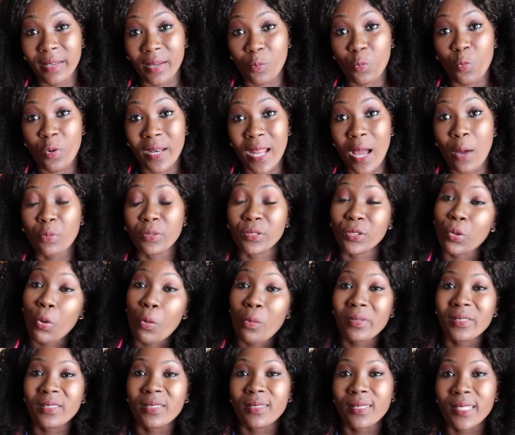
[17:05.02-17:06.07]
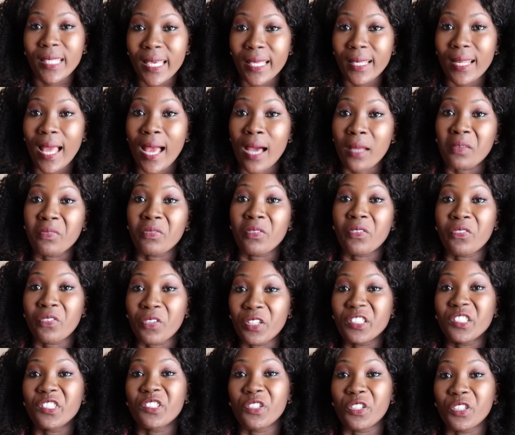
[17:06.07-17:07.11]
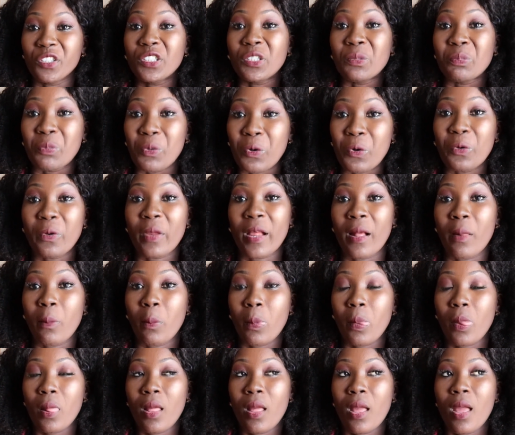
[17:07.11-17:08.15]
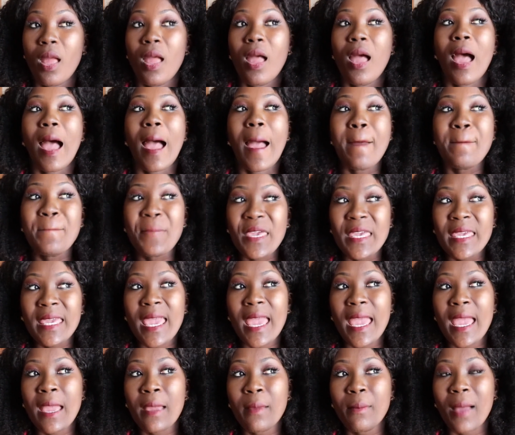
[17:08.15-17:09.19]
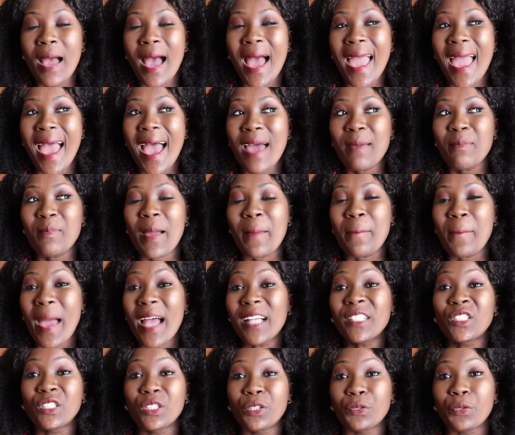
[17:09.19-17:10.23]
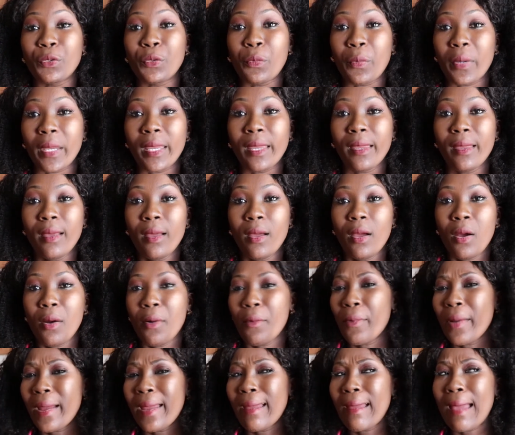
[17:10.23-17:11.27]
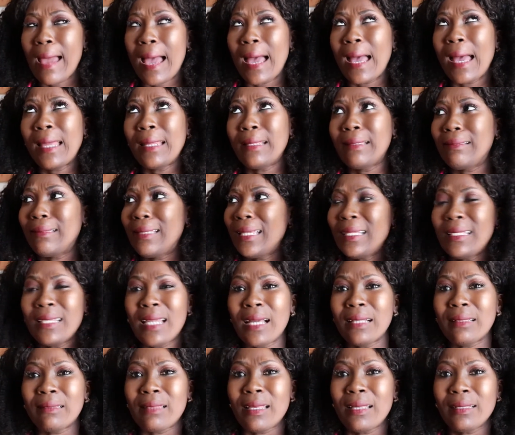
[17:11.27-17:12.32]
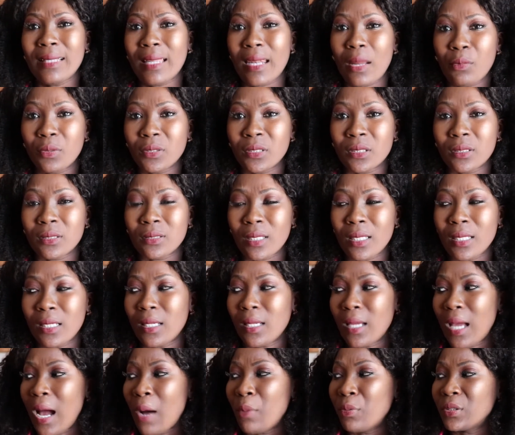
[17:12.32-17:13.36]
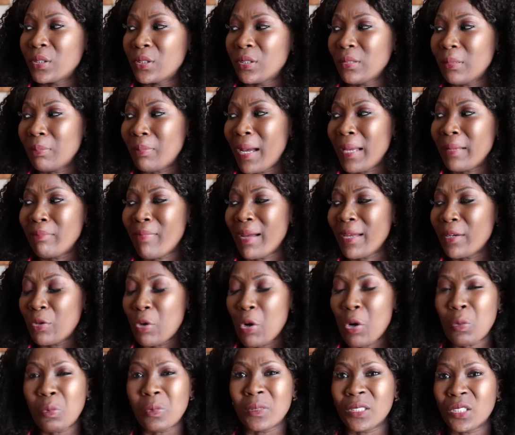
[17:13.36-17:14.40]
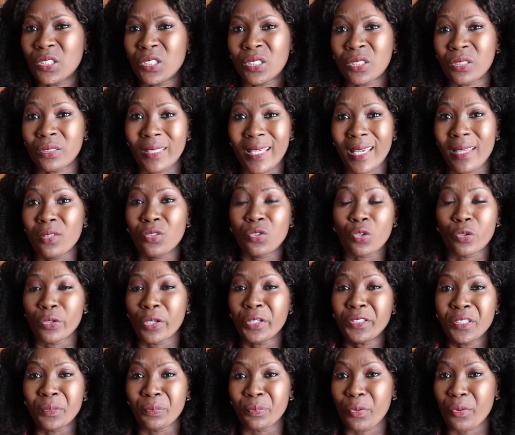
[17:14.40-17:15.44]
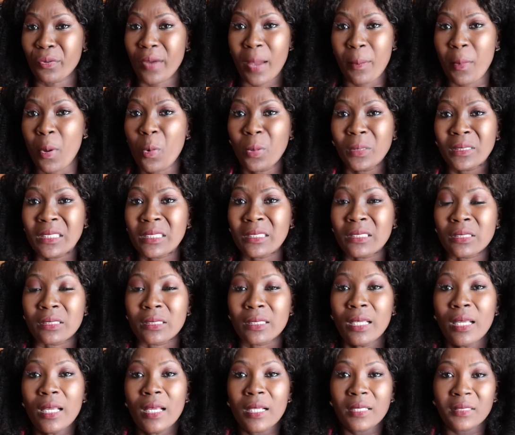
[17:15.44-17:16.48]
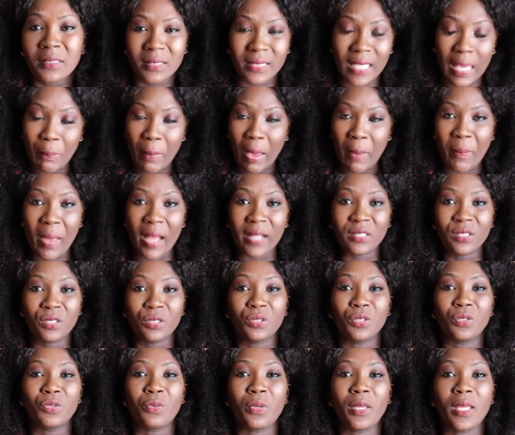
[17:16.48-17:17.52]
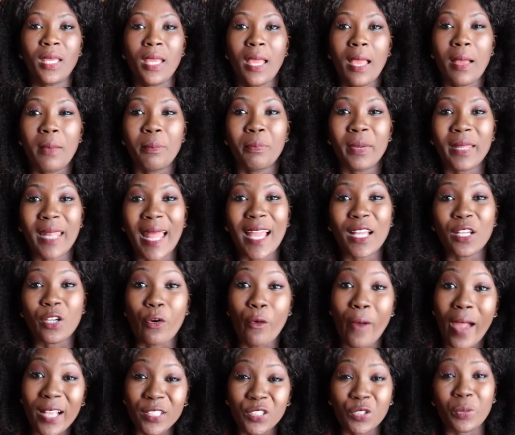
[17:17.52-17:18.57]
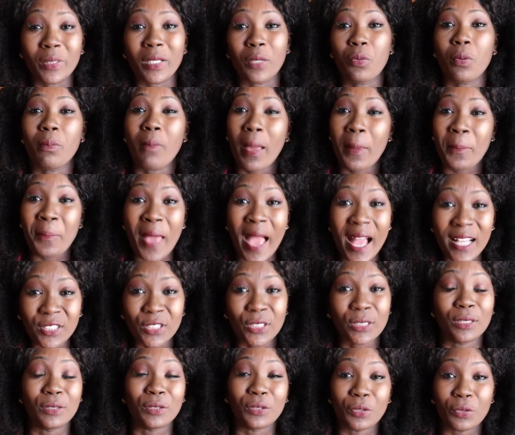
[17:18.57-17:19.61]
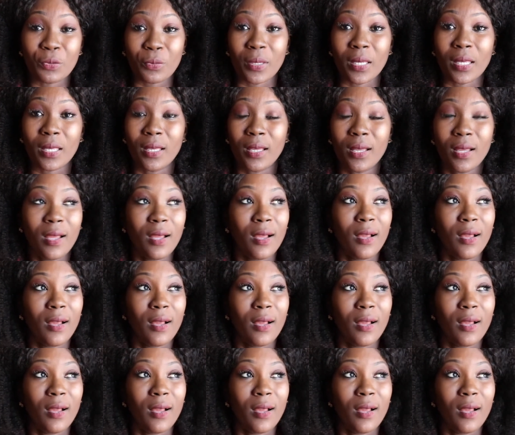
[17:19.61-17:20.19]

than what I was going to get out of the first nursing program. I had my bachelor degree, where I did not think that my goal was just to get into a nursing program. It wasn't to get my bachelor degree, but I graduated with my bachelor degree.